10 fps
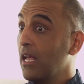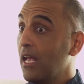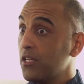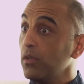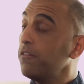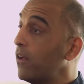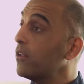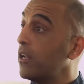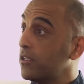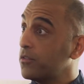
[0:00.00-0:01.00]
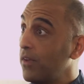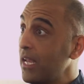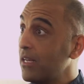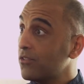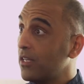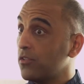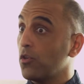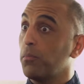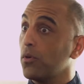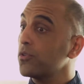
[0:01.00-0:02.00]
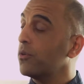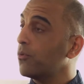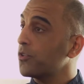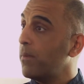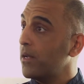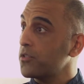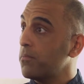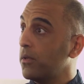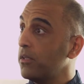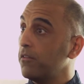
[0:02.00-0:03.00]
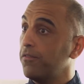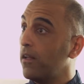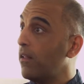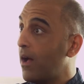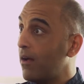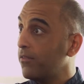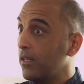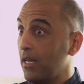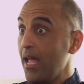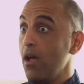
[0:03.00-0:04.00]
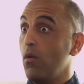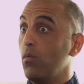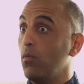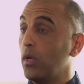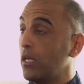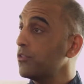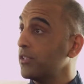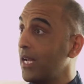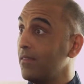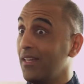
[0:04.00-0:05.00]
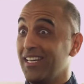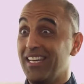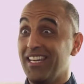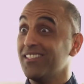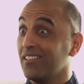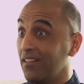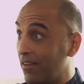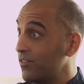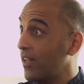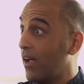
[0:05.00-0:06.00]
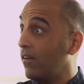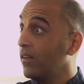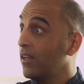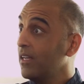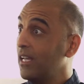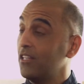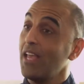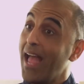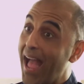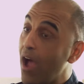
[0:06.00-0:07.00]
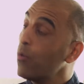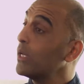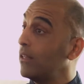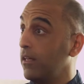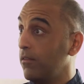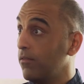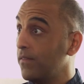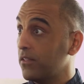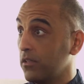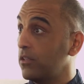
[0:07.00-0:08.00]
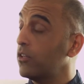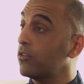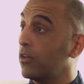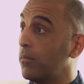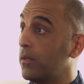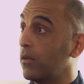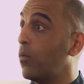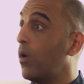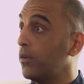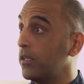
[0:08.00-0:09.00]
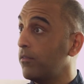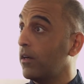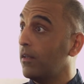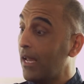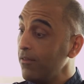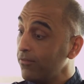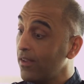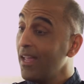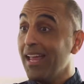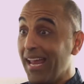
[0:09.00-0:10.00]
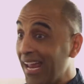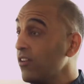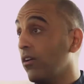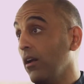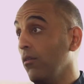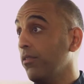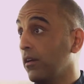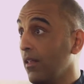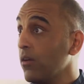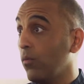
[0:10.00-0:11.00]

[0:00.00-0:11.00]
has really fallen on its face. And so personal responsibility fell off, and now we understand that it is lifestyle. It's how we live that's going to determine the quality of our life and our health in a lot of